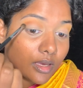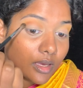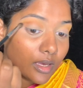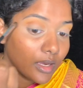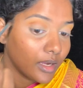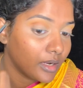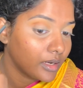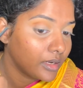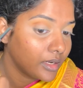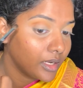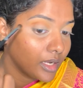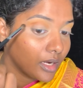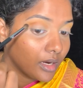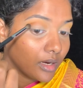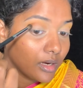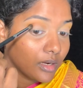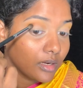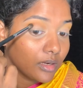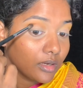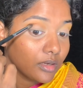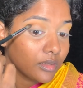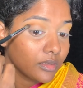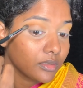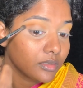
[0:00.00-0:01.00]
And yeah,
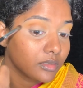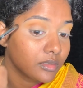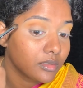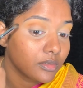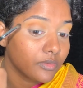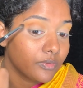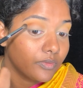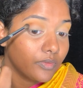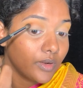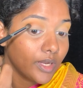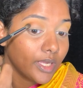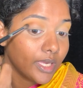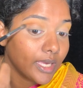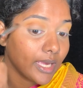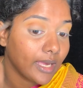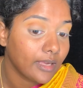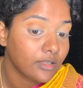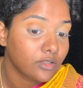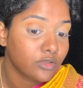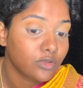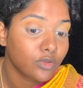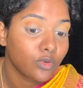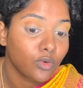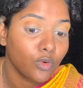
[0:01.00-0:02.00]
the flick
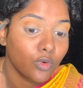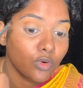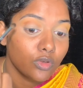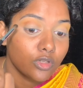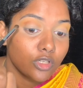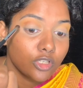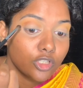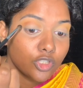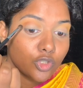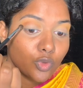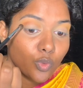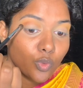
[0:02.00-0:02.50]
has to go this